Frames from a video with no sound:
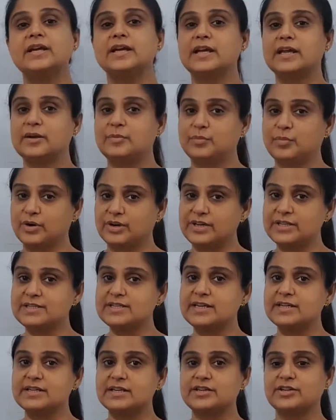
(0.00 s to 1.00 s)
In body
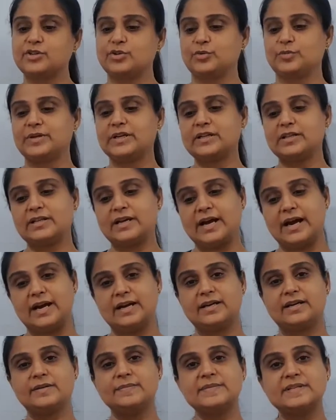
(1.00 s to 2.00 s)
centered cubic, the
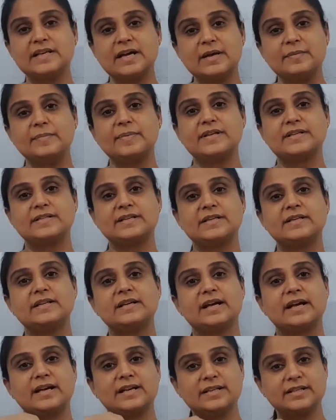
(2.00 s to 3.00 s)
atoms are present
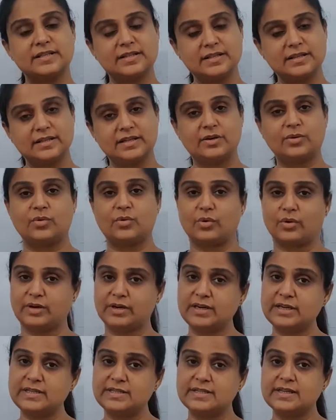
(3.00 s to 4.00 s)
at the
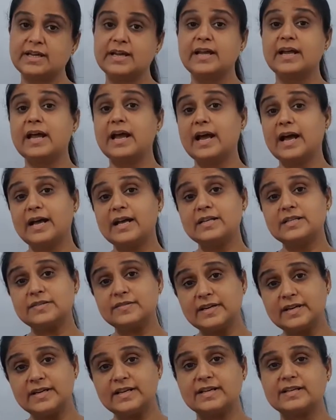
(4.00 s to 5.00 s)
corners as well
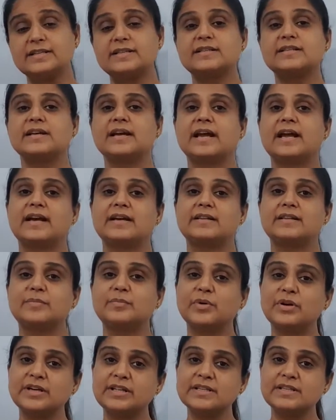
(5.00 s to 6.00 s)
as at the
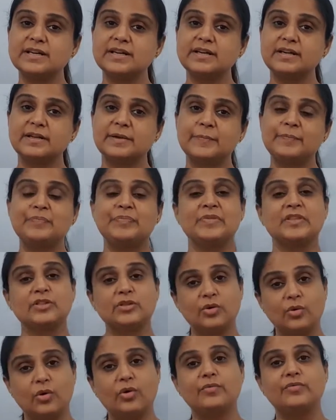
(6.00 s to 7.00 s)
body center. So
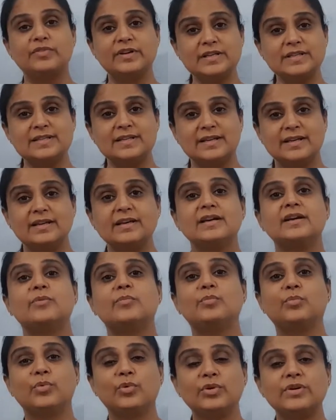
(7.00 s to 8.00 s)
obviously
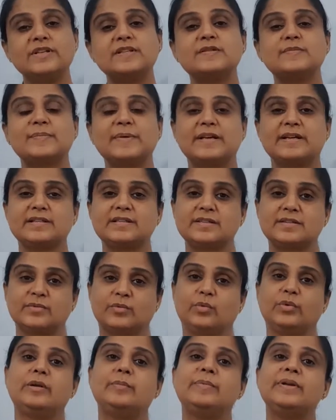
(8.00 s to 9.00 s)
more space
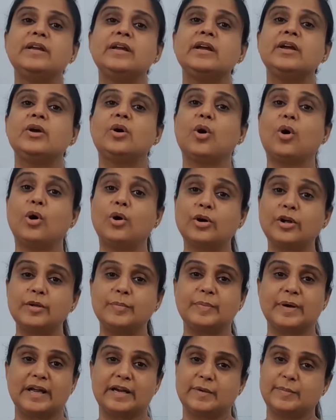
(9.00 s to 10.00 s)
will be
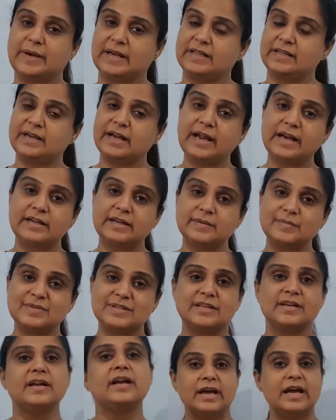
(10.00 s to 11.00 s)
occupied by the atoms,
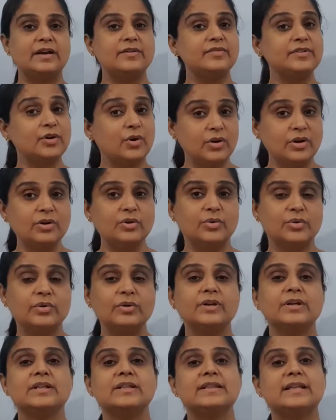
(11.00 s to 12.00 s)
and we all know
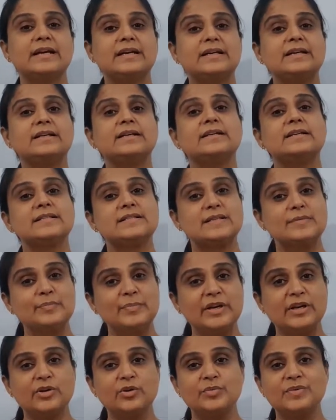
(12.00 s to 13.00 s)
that simple
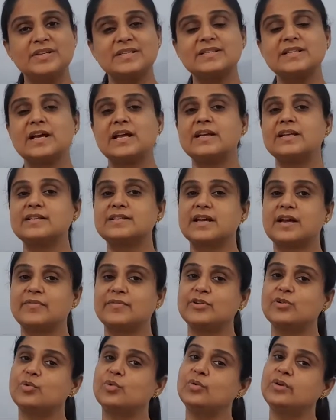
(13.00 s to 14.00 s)
cubic cell is having
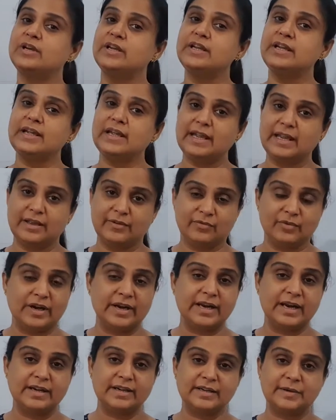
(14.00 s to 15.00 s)
only one
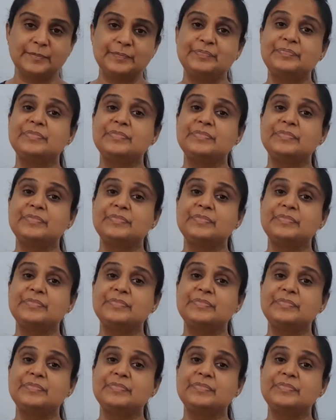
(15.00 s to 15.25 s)
atom,